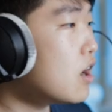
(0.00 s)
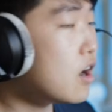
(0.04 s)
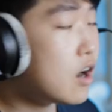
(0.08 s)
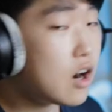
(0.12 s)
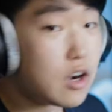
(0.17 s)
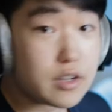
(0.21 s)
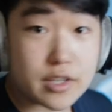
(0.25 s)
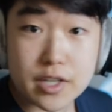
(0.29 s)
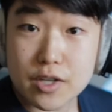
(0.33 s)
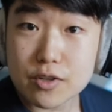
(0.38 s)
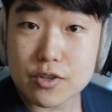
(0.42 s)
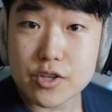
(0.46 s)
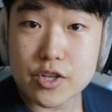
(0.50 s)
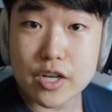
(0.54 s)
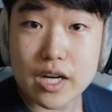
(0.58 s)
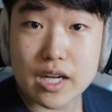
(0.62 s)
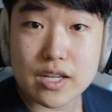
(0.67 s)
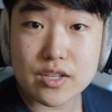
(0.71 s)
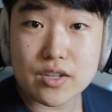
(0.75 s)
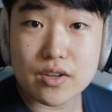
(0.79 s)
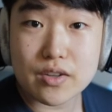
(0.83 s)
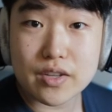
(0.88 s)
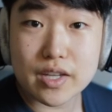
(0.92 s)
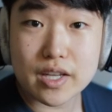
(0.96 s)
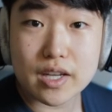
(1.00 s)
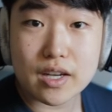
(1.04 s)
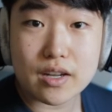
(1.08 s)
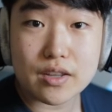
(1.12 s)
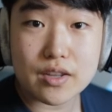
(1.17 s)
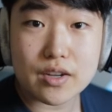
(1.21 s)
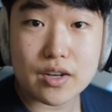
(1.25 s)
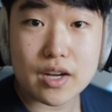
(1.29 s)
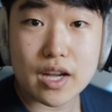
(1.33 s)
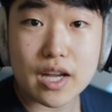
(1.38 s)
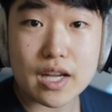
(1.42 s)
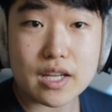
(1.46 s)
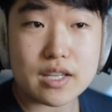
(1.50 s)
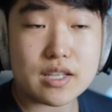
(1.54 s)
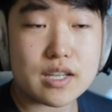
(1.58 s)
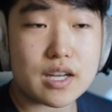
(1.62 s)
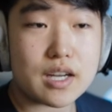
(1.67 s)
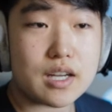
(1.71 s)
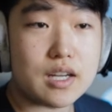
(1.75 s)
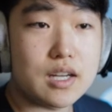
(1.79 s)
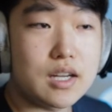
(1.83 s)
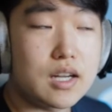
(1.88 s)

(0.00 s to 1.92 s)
Audio tracks, on the other hand,